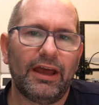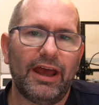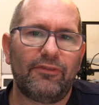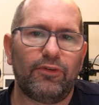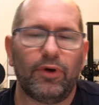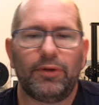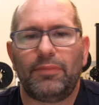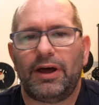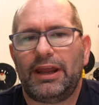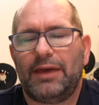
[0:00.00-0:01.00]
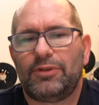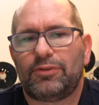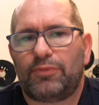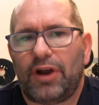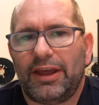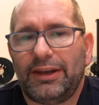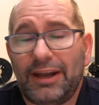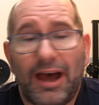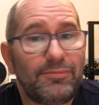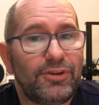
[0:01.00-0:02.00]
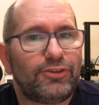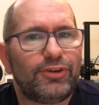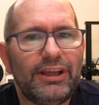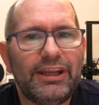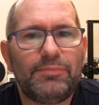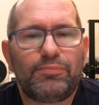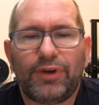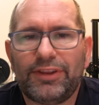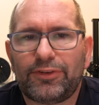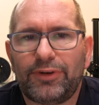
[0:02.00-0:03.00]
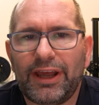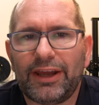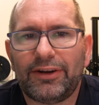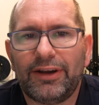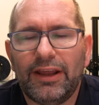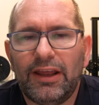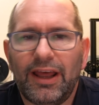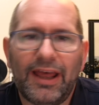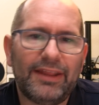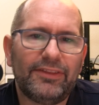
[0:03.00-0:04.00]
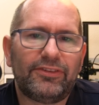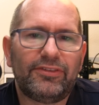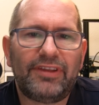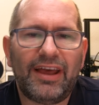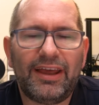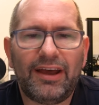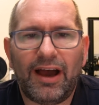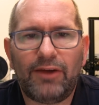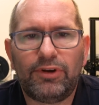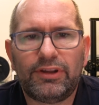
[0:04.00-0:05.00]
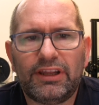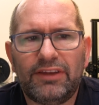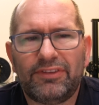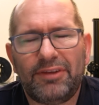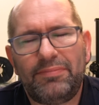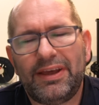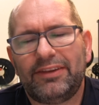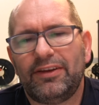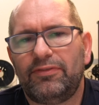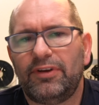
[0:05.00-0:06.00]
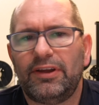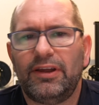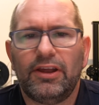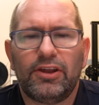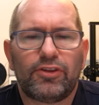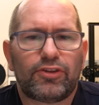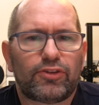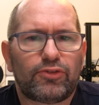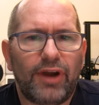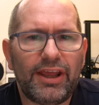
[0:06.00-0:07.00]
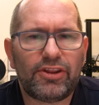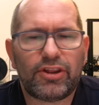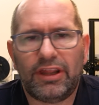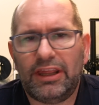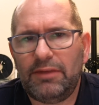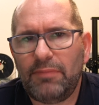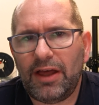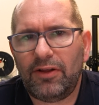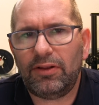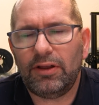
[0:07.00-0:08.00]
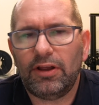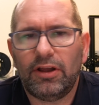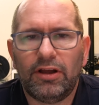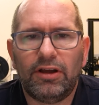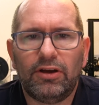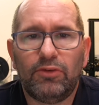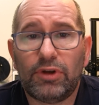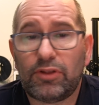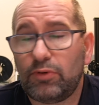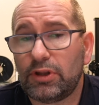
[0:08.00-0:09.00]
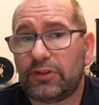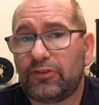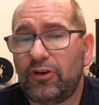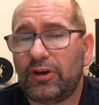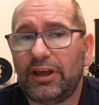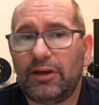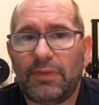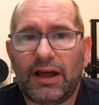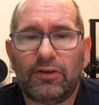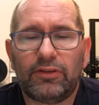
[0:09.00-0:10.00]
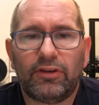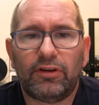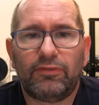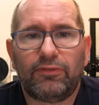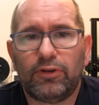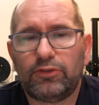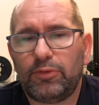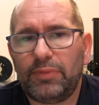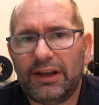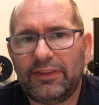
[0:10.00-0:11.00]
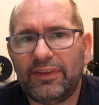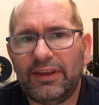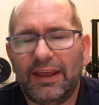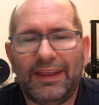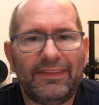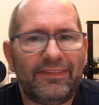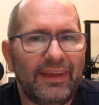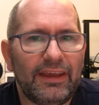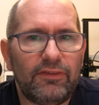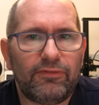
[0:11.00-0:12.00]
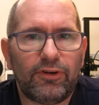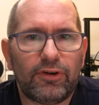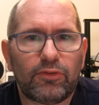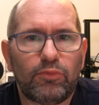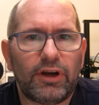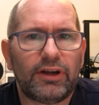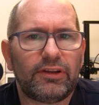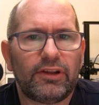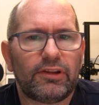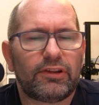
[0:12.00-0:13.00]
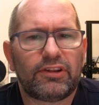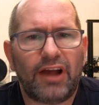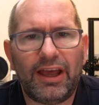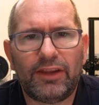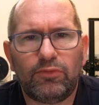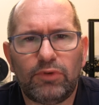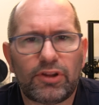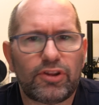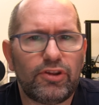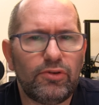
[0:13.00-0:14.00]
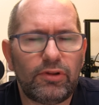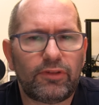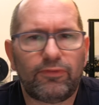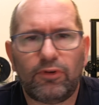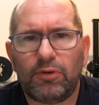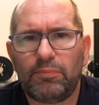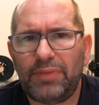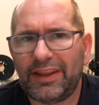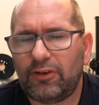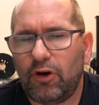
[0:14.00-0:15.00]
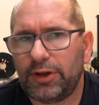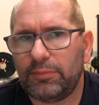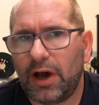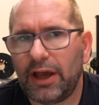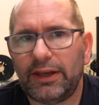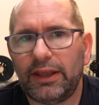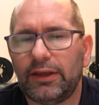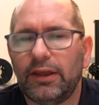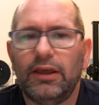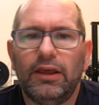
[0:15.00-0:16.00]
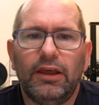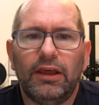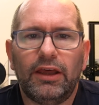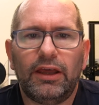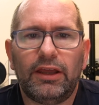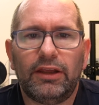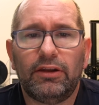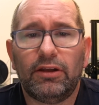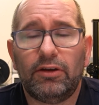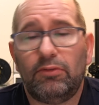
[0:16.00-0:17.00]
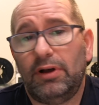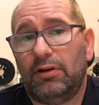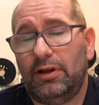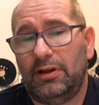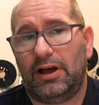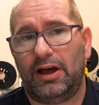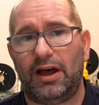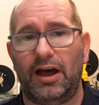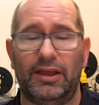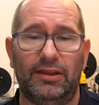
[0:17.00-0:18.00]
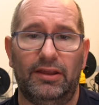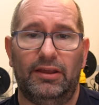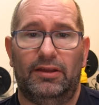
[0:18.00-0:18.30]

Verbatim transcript: Hey everyone, my name is Brian and I'm the 3D print creator. And today I received a bit of a strange email uh, which was talking about a uh, vulnerability in Thingiverse where the site was used for Bitcoin mining. And uh, well, I, I